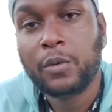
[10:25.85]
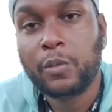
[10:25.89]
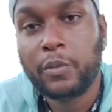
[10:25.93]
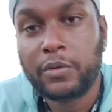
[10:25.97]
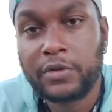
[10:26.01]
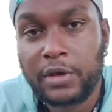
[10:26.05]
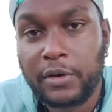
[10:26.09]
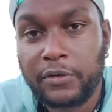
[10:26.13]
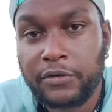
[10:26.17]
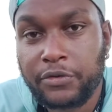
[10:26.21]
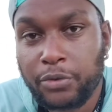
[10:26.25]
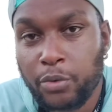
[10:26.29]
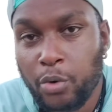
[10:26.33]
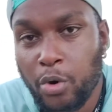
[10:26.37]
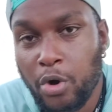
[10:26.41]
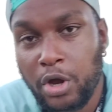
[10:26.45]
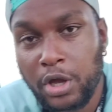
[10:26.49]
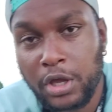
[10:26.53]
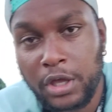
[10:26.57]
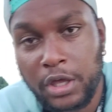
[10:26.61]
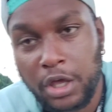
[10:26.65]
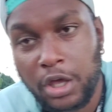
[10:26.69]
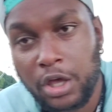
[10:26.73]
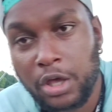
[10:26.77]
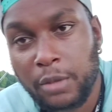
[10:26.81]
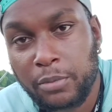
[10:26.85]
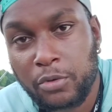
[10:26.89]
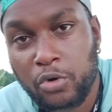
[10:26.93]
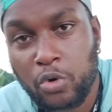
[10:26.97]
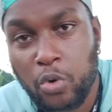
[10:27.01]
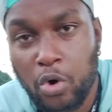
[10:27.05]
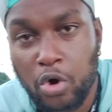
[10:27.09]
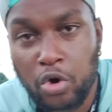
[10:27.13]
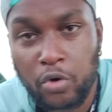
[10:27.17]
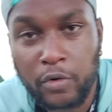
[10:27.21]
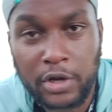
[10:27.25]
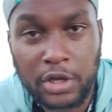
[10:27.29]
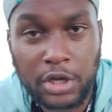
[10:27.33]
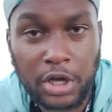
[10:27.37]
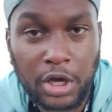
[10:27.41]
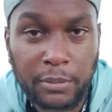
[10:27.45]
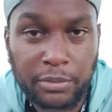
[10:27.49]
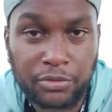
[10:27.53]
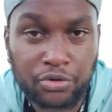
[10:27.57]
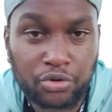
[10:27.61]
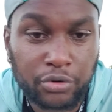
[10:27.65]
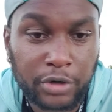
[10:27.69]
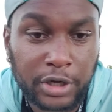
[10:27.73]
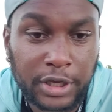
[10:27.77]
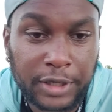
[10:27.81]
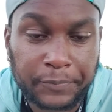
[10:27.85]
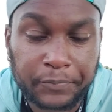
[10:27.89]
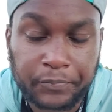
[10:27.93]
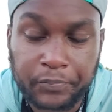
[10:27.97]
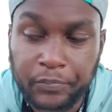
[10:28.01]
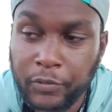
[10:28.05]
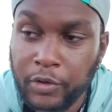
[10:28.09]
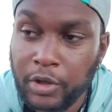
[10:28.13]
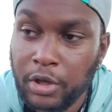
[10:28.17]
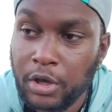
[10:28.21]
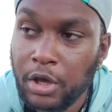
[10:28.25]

was I was throwing up, quartering upstream.